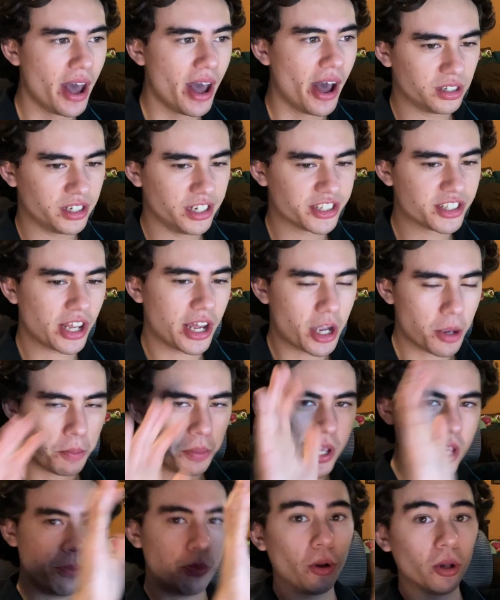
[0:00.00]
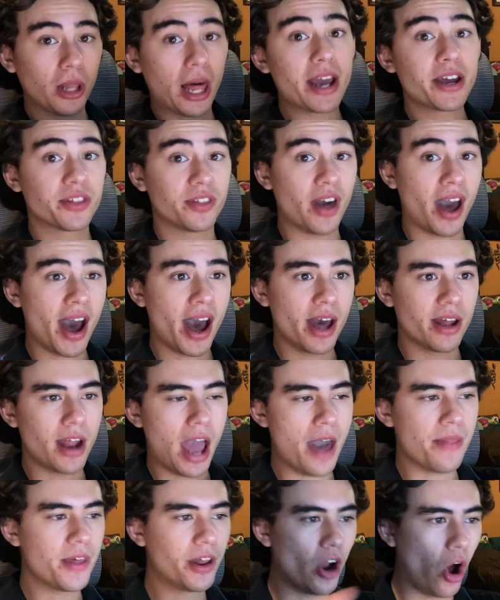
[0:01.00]
It's like people like that,
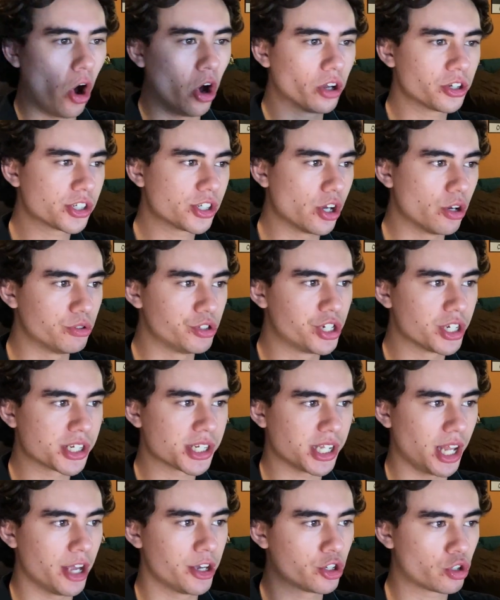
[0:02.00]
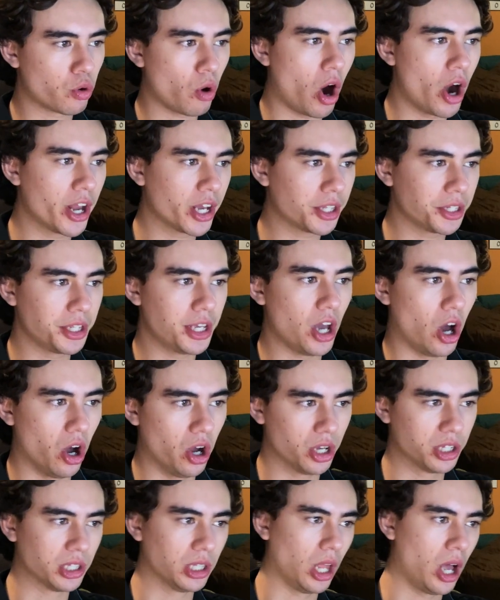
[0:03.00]
and then also just like chronically
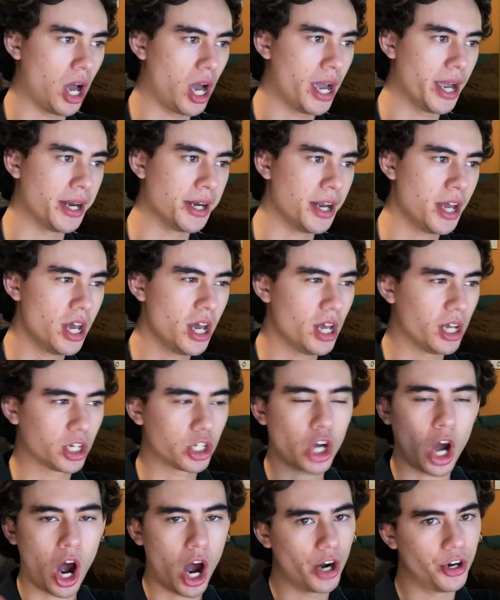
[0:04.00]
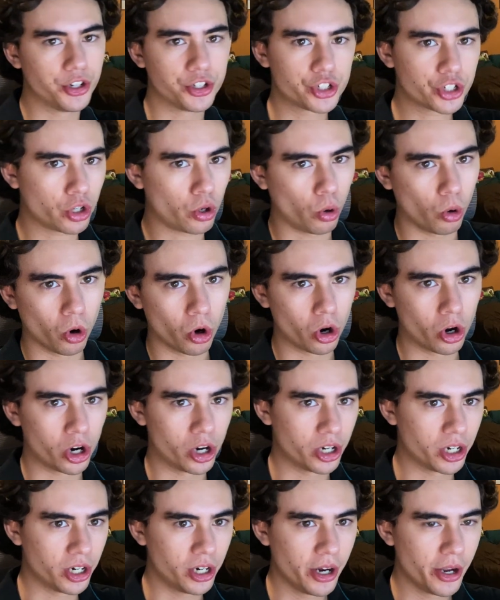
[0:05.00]
online
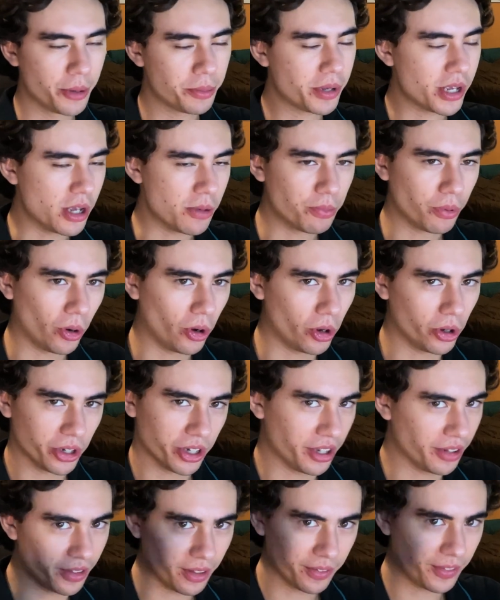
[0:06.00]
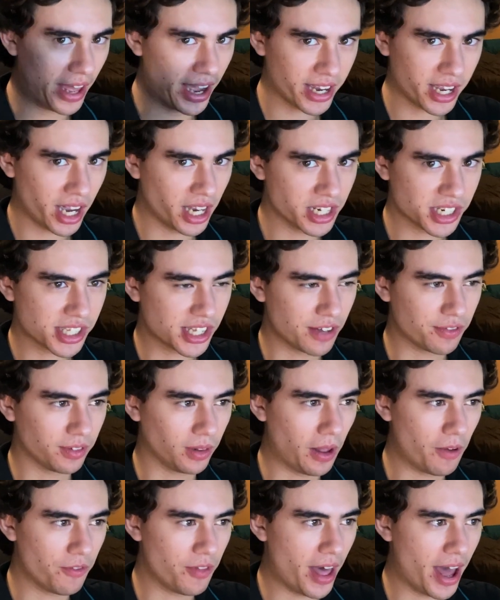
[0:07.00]
cottagecore people, that kind of stuff,
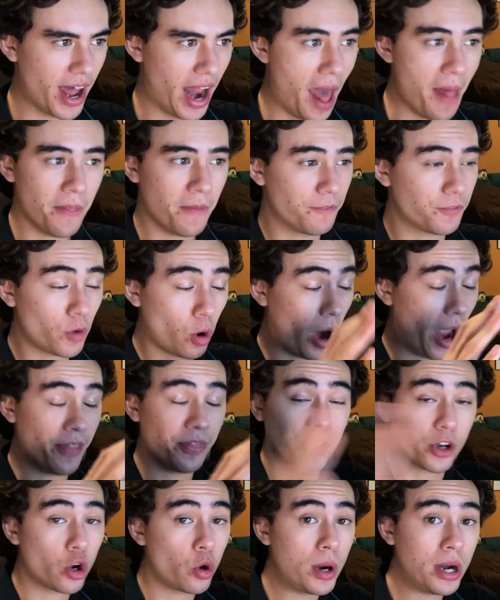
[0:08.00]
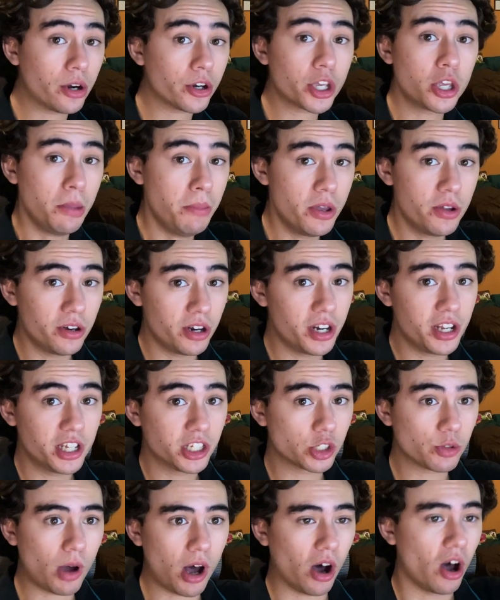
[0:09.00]
love that, and the queer community
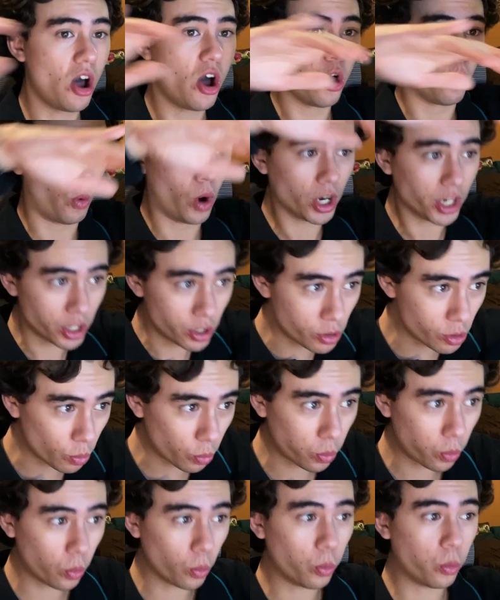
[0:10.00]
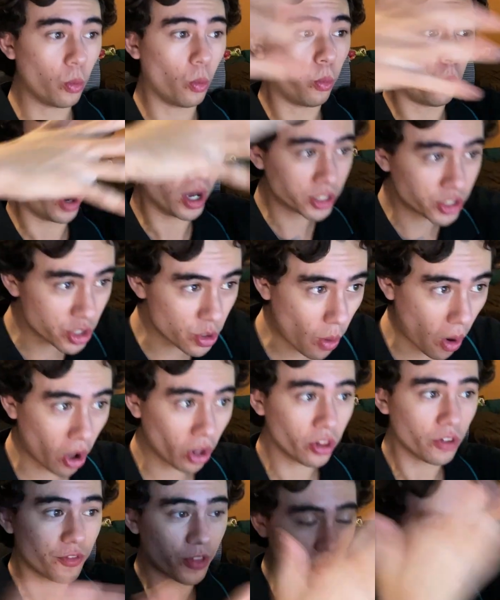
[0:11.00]
as well. What do all
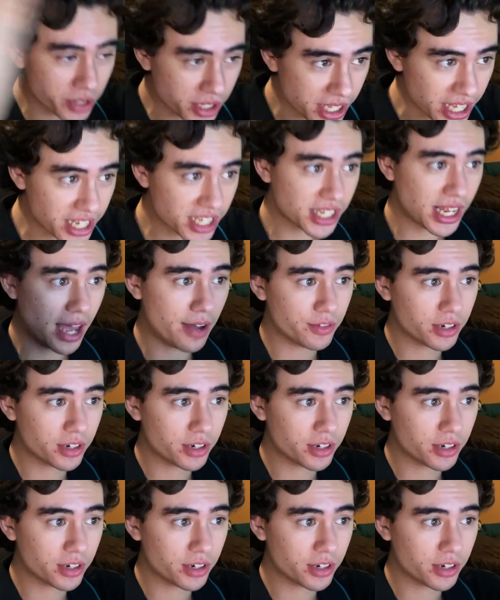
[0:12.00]
of those things have in